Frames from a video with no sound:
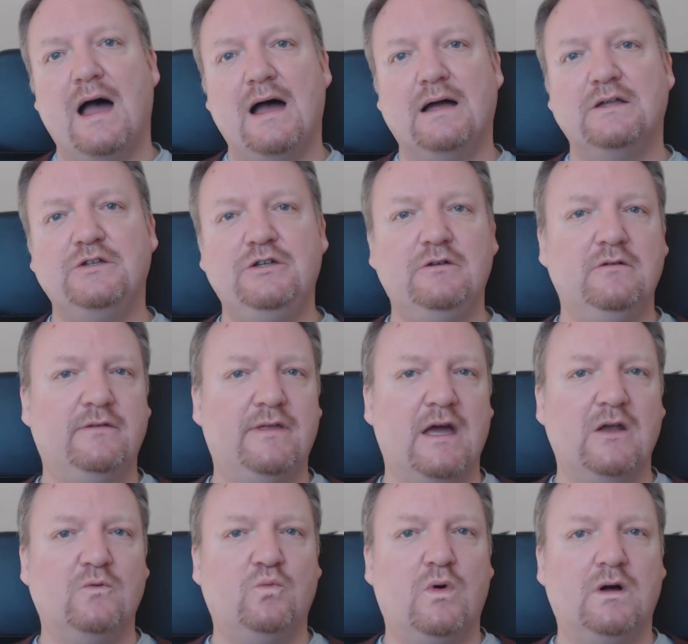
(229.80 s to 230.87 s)
and you
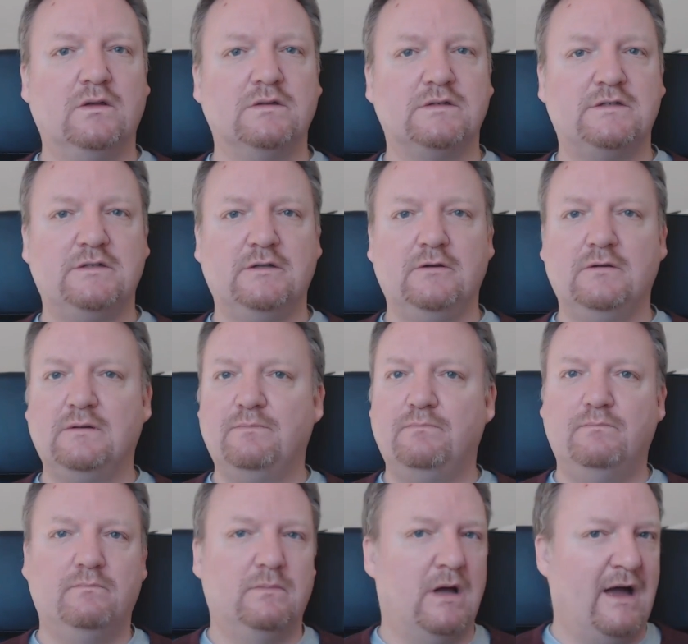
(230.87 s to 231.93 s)
then want to
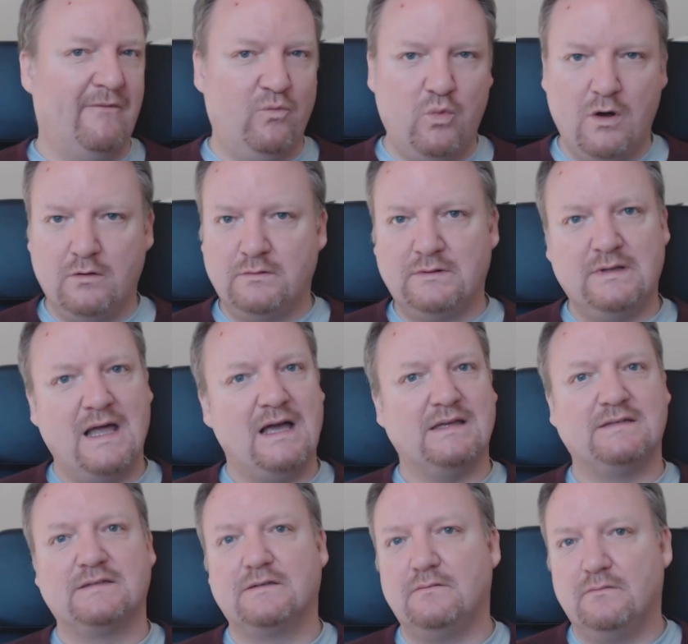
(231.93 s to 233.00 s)
have one
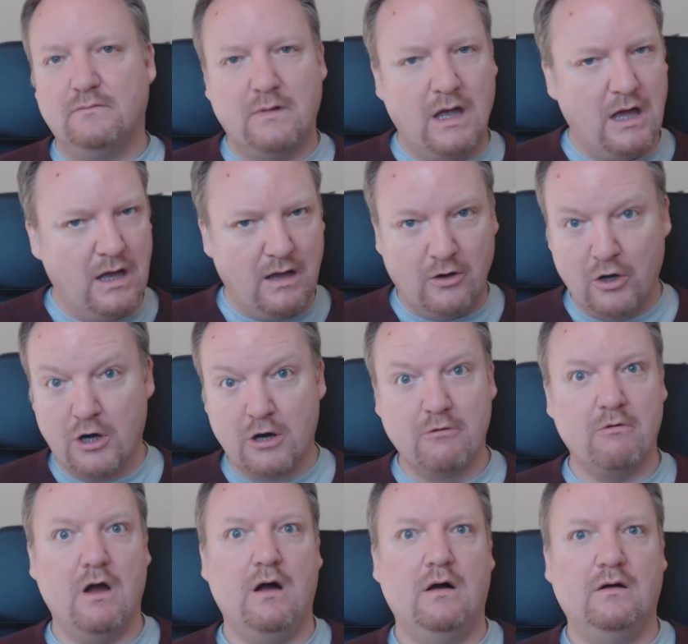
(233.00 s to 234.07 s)
last
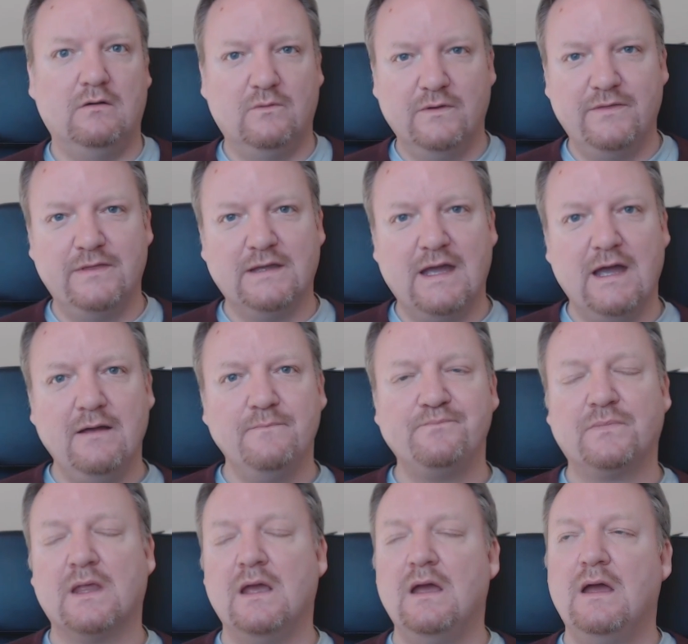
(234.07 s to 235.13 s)
hurrah with the game
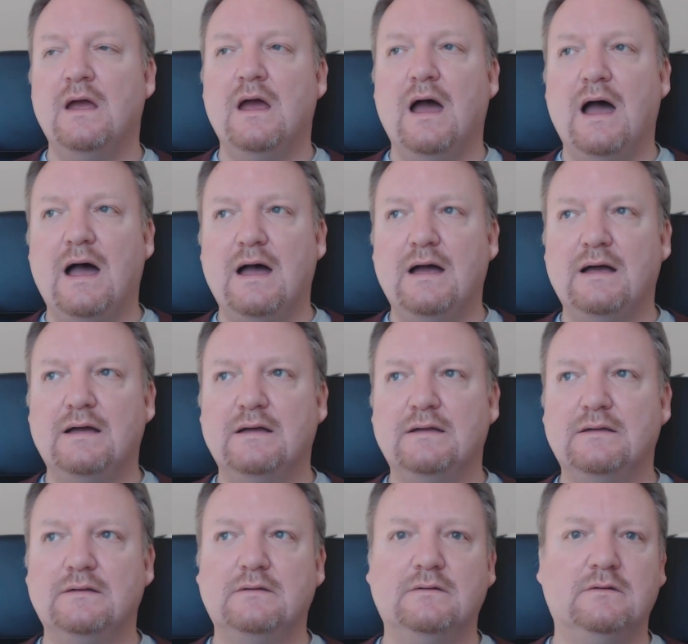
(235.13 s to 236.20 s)

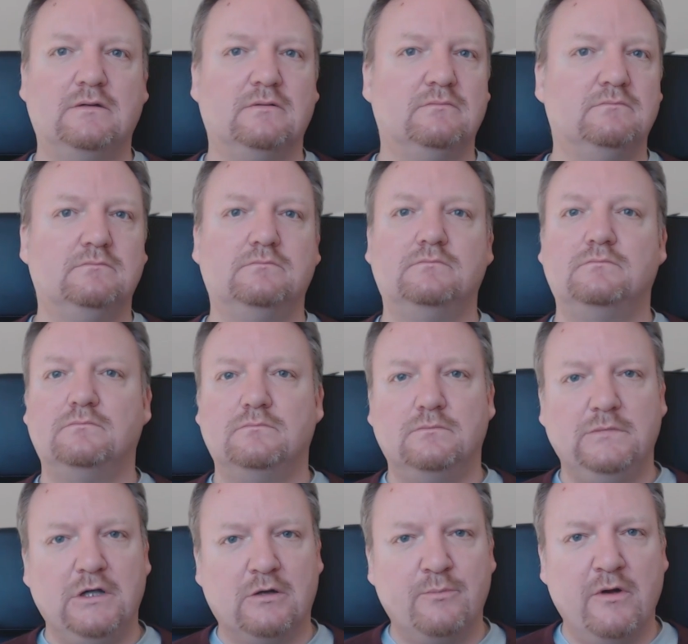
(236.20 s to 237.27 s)
and
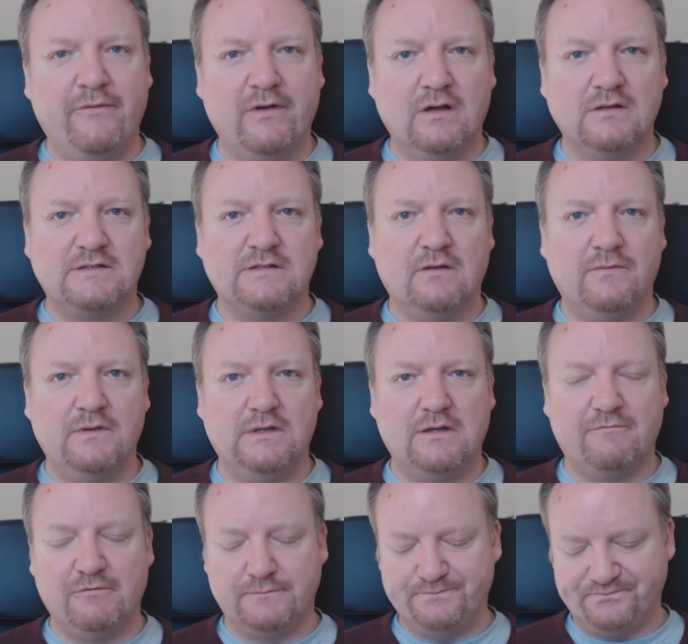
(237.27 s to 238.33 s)
you're moving on to something
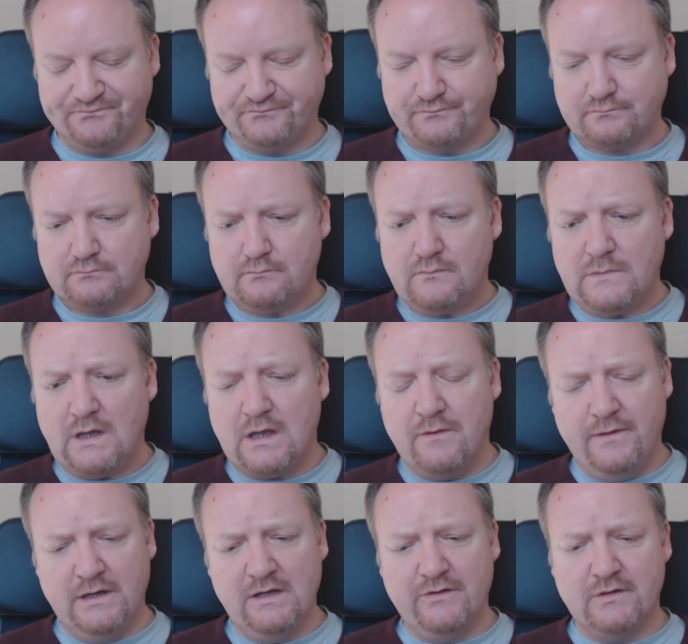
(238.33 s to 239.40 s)
different.
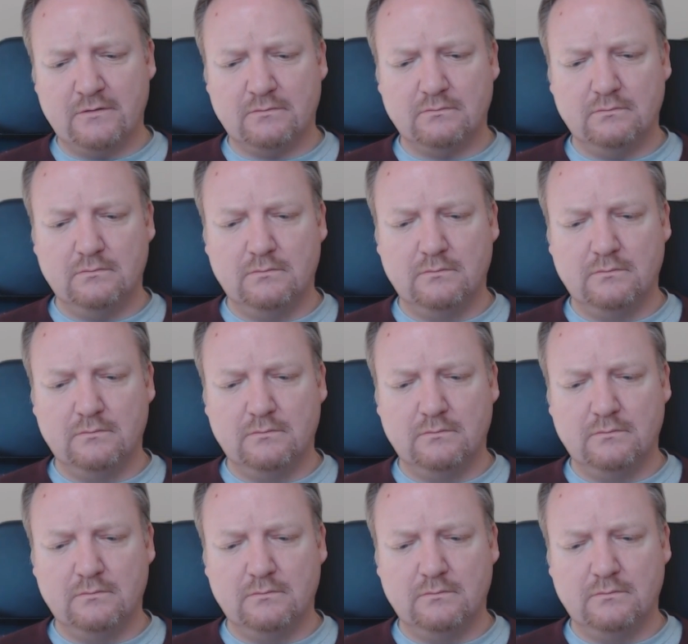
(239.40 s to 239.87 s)
The other